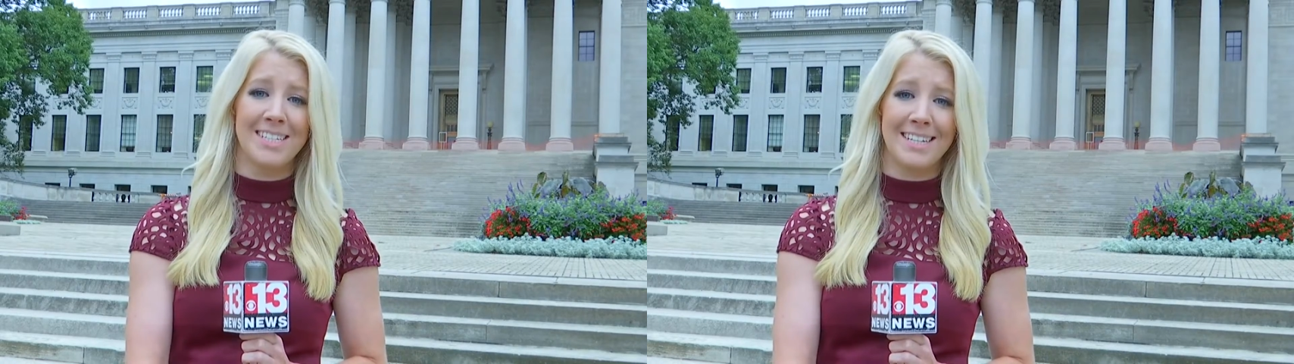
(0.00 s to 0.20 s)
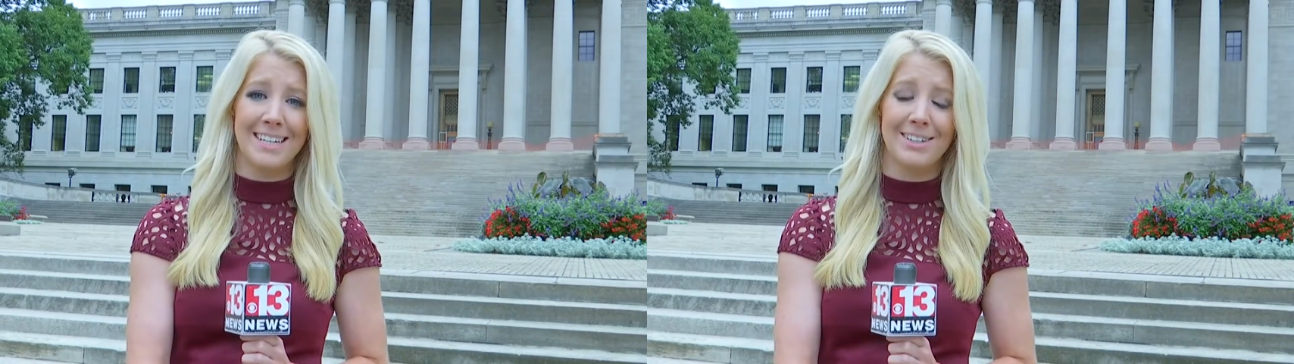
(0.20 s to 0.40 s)

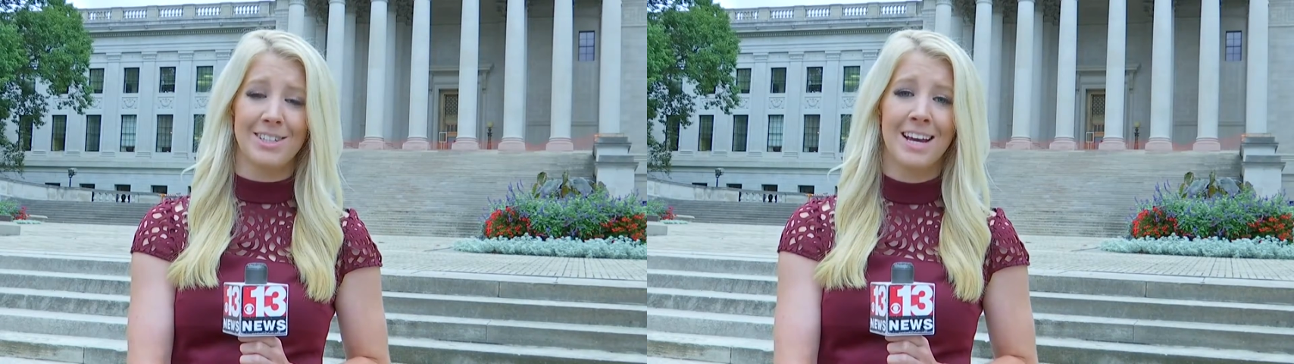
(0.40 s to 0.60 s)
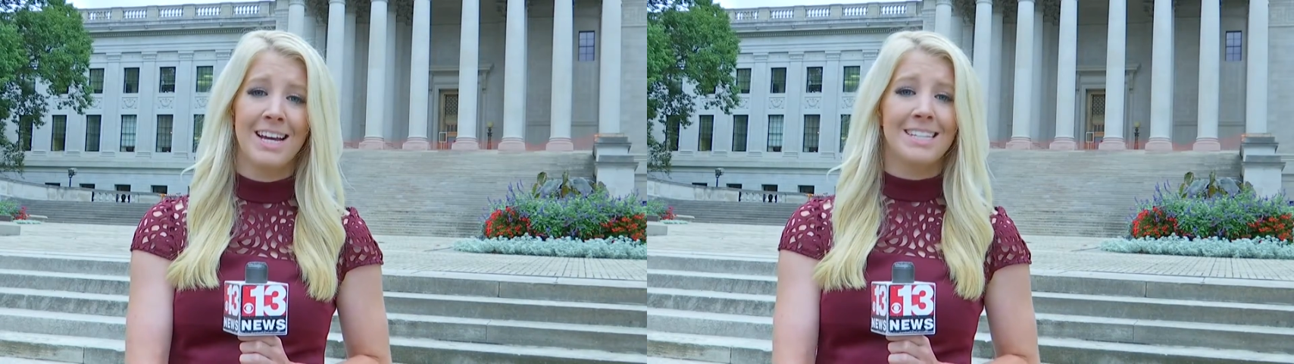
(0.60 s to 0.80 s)

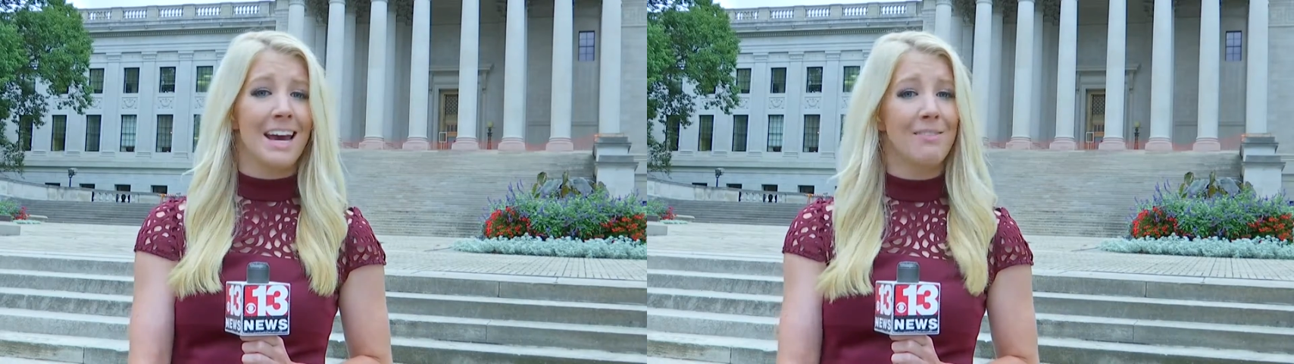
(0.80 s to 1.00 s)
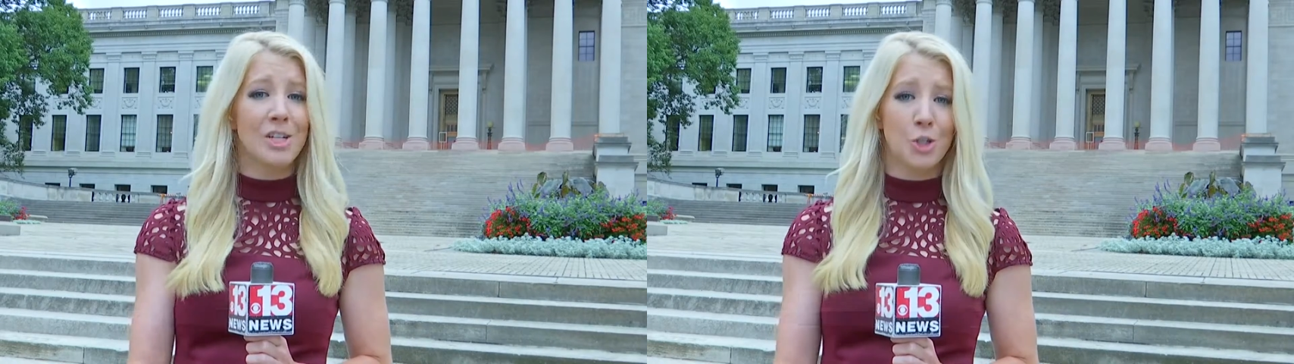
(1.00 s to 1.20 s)
deals to
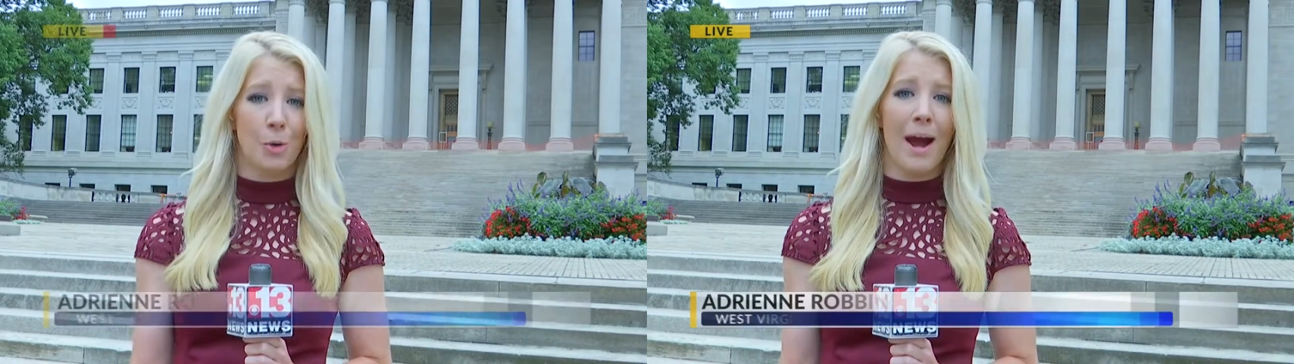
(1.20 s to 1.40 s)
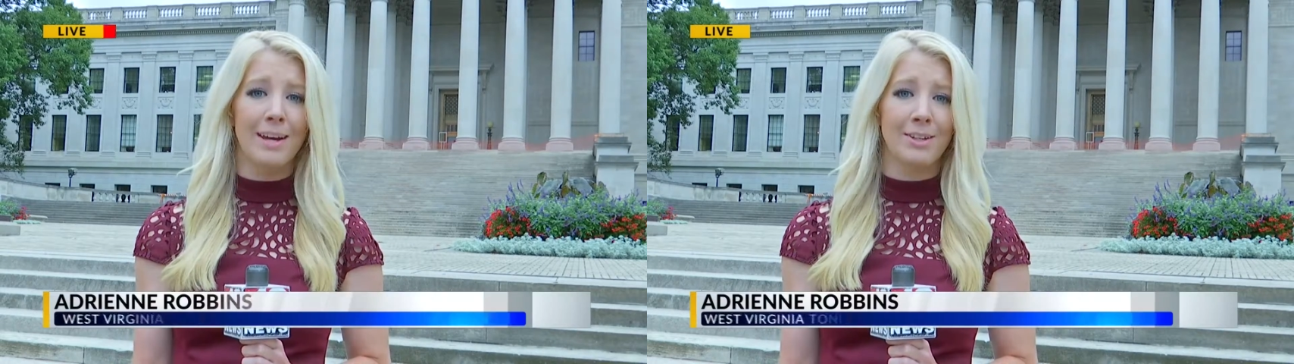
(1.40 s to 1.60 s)
having
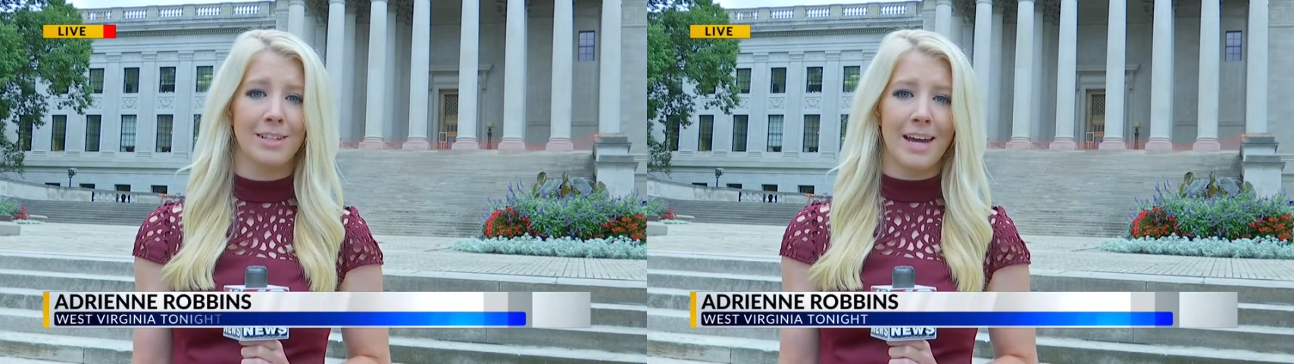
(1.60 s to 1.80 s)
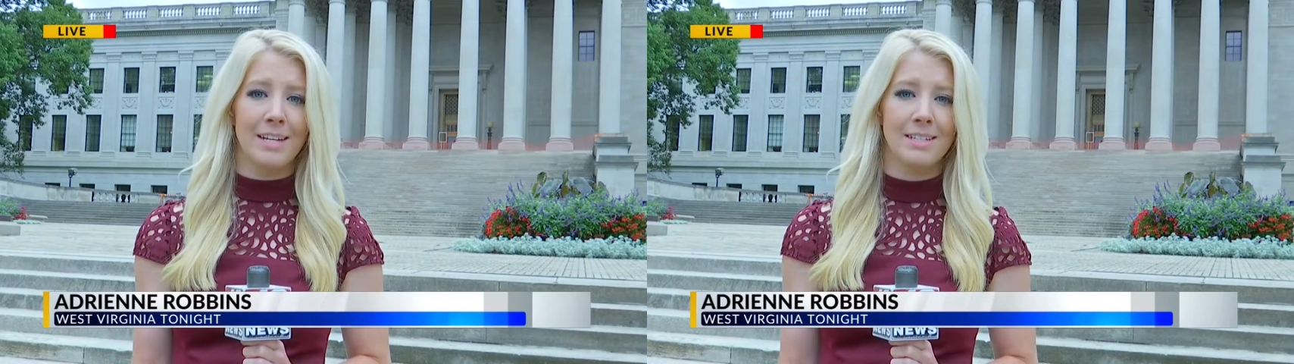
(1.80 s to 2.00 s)
trial
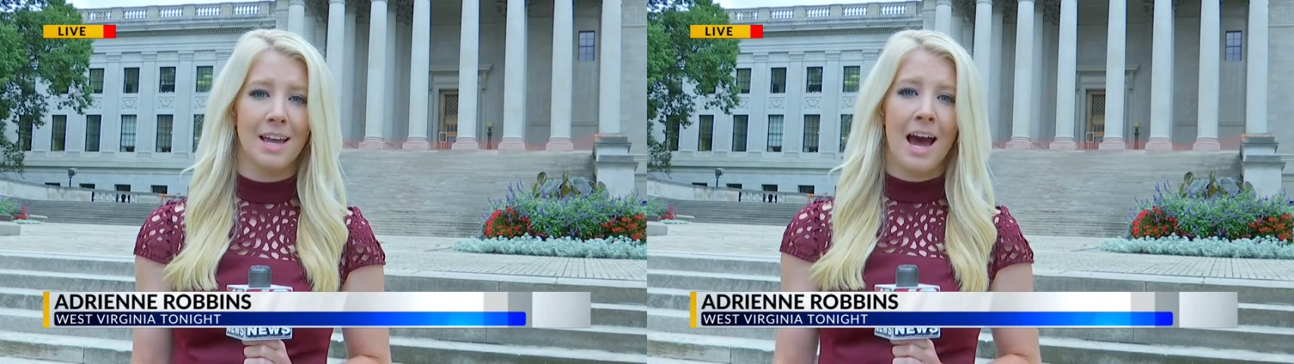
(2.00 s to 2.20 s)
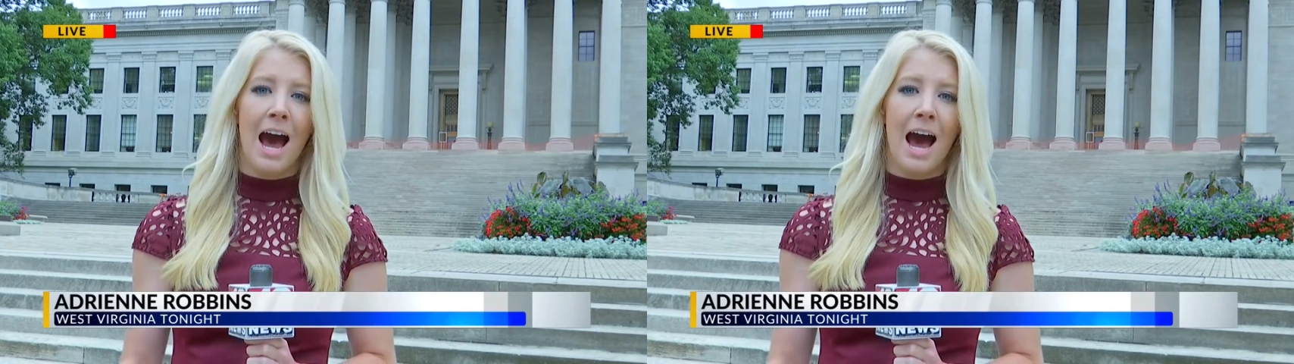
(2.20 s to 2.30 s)
dates.